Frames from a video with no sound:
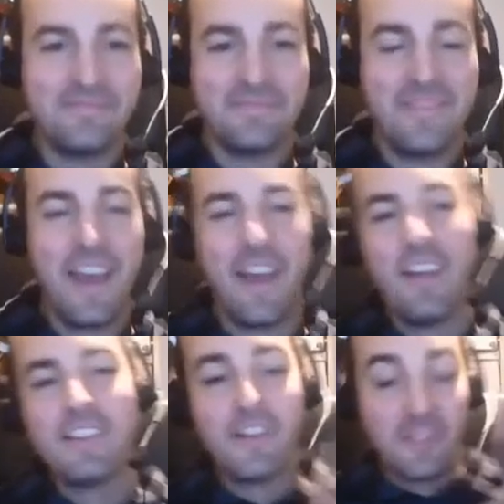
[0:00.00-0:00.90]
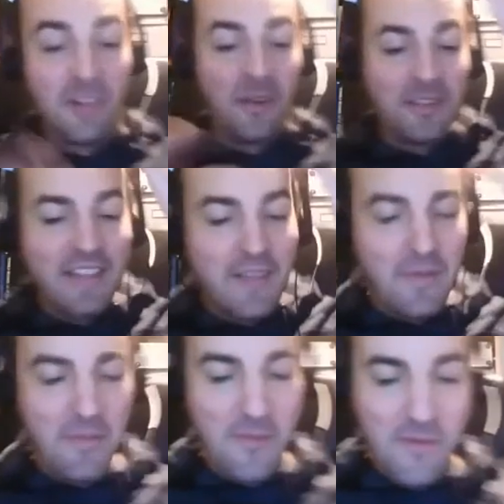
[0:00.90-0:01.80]
Yeah. So go on, say a
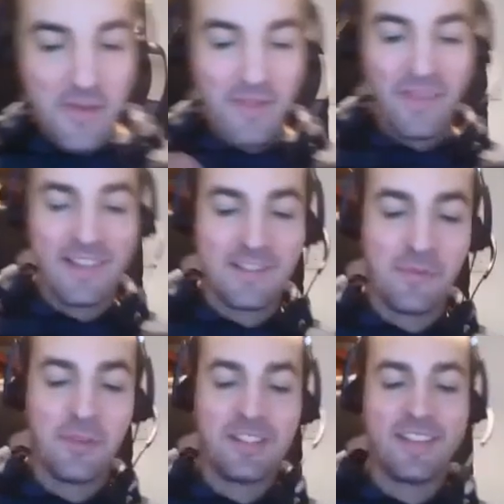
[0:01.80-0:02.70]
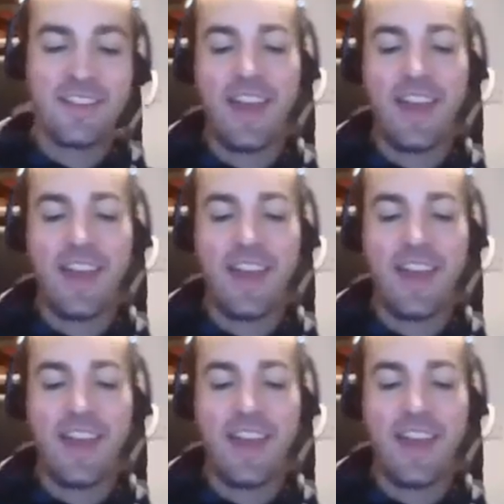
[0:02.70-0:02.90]
bit more about that. So what is it?